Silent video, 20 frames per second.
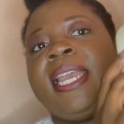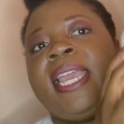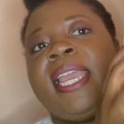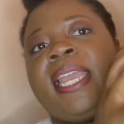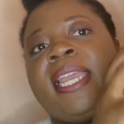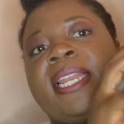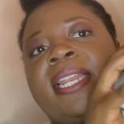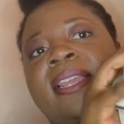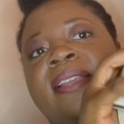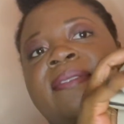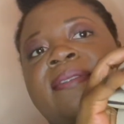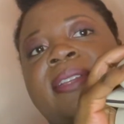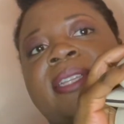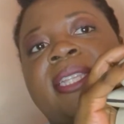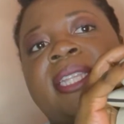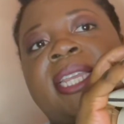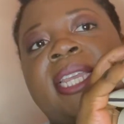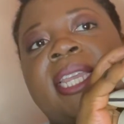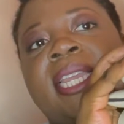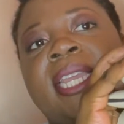and
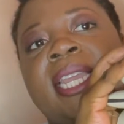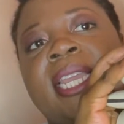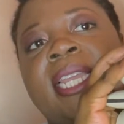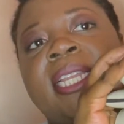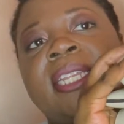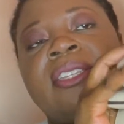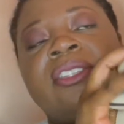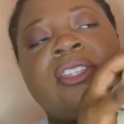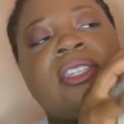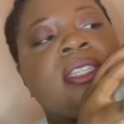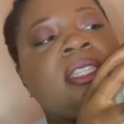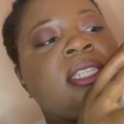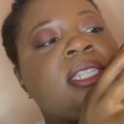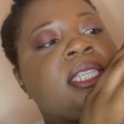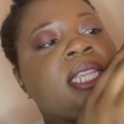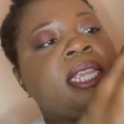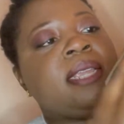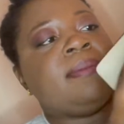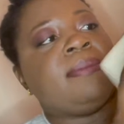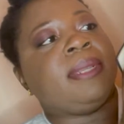everything, and it's just
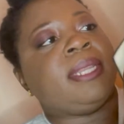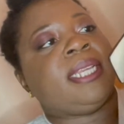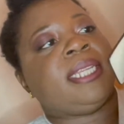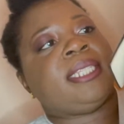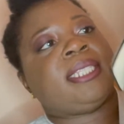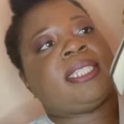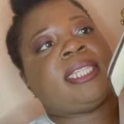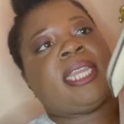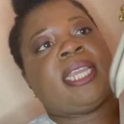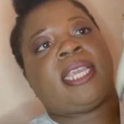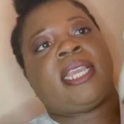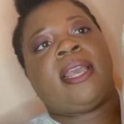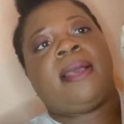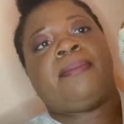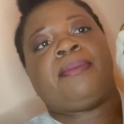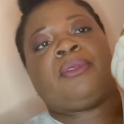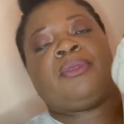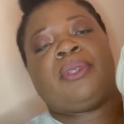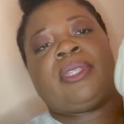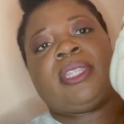seamless. It
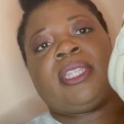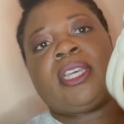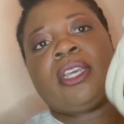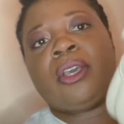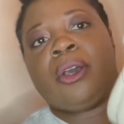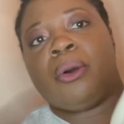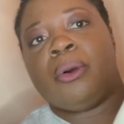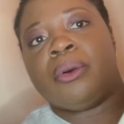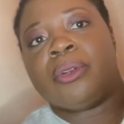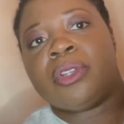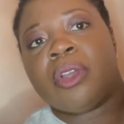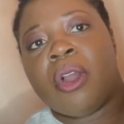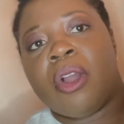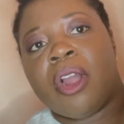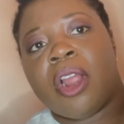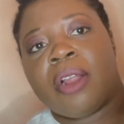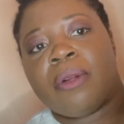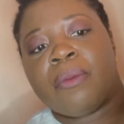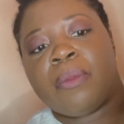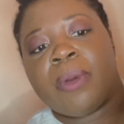comes with the gold
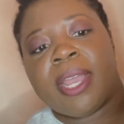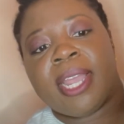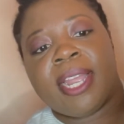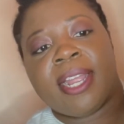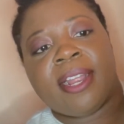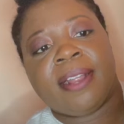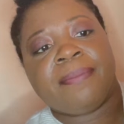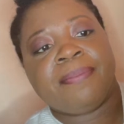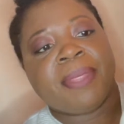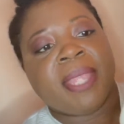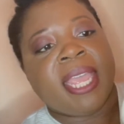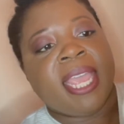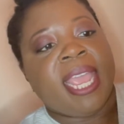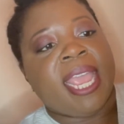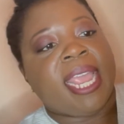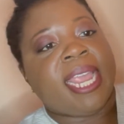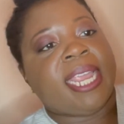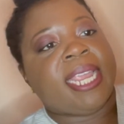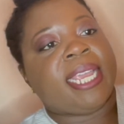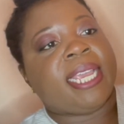hardware
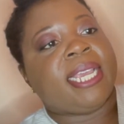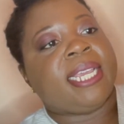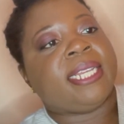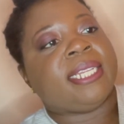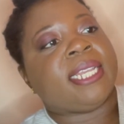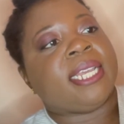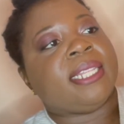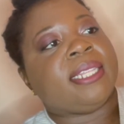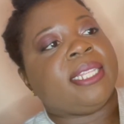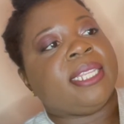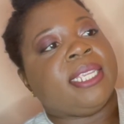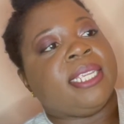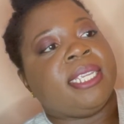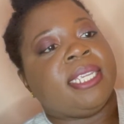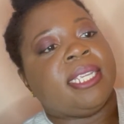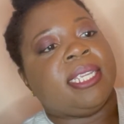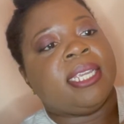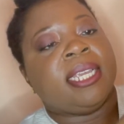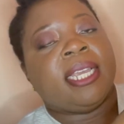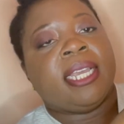and
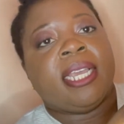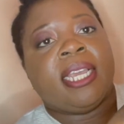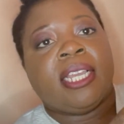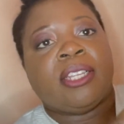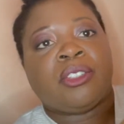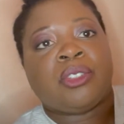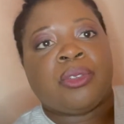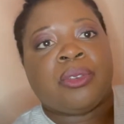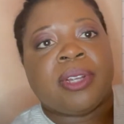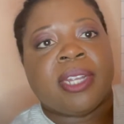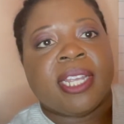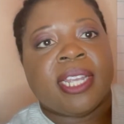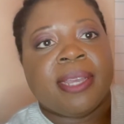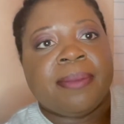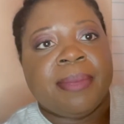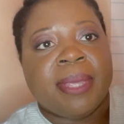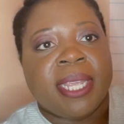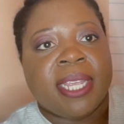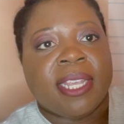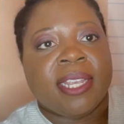the trim
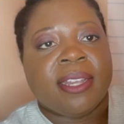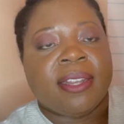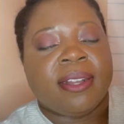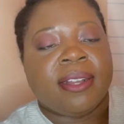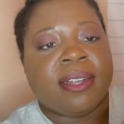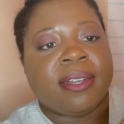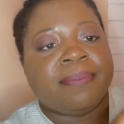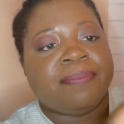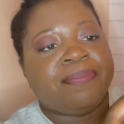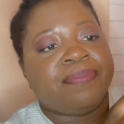here.